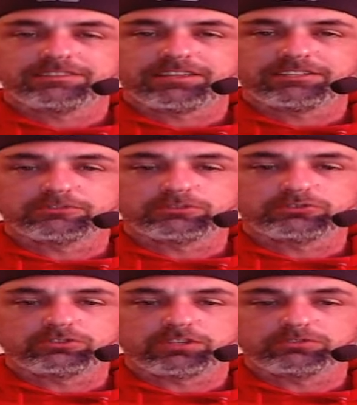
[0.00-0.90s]
Dennis
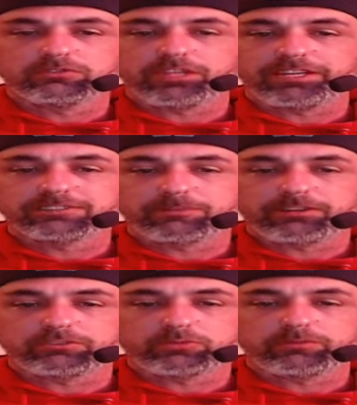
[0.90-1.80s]
Buzukja, who lands
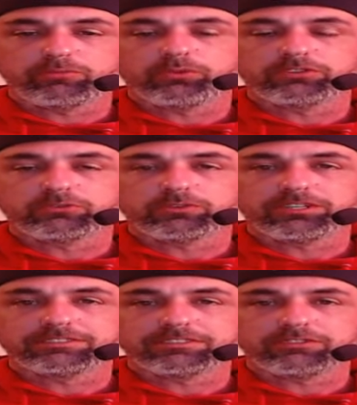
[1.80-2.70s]
about
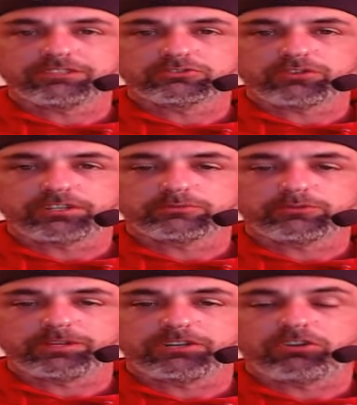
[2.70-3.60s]
3.3 significant strikes per
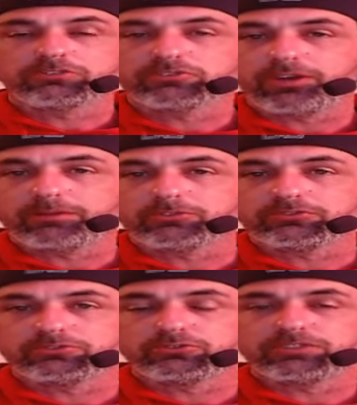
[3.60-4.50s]
minute. Also,
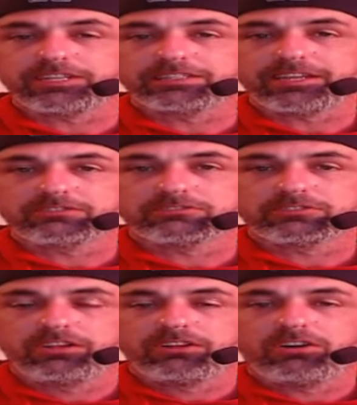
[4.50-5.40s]
Emmers, 2 takedowns
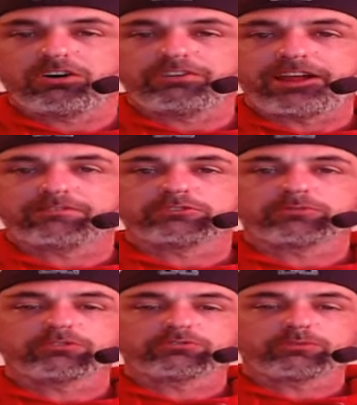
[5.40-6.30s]
on average
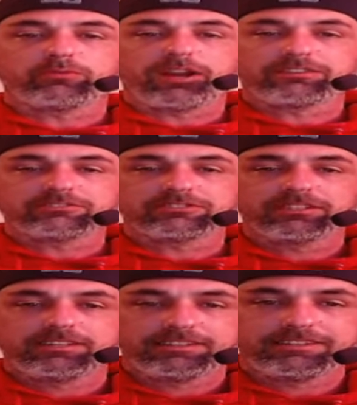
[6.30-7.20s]
per 3 rounds.
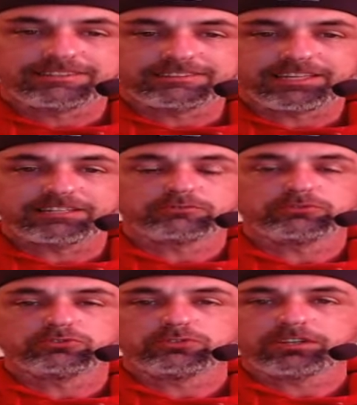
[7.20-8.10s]
Dennis
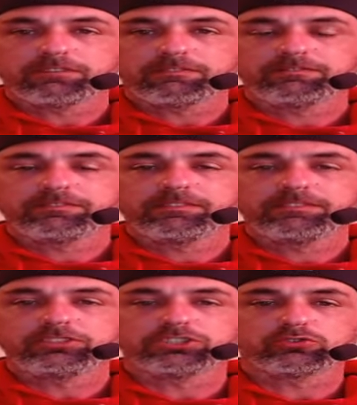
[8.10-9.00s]
Buzukja,
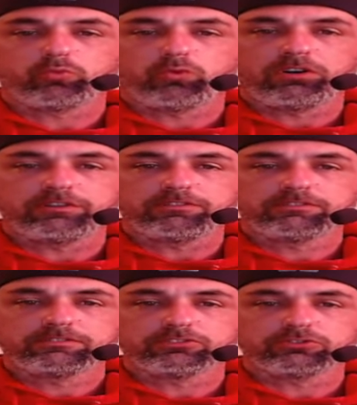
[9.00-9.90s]
just 1.
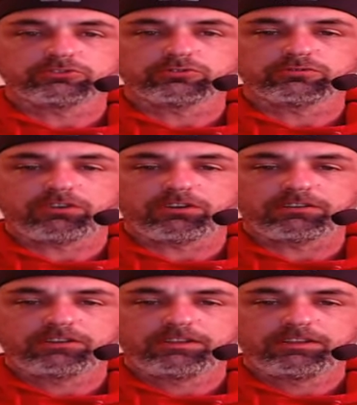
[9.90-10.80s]
So
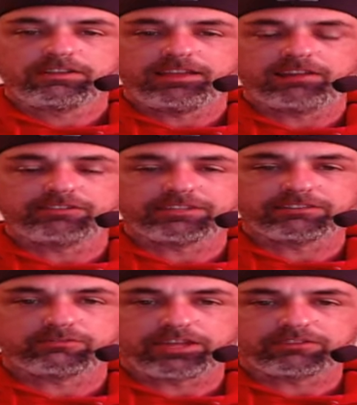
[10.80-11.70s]
far, everything
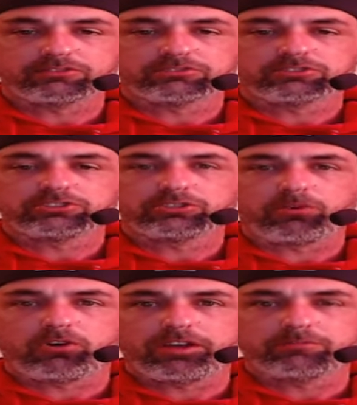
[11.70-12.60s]
favors
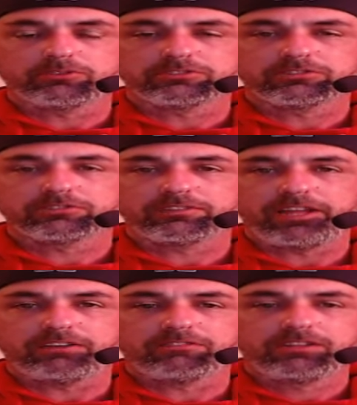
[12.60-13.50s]
Jamall Emmers.
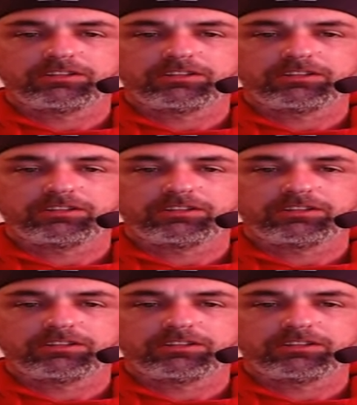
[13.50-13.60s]
Now,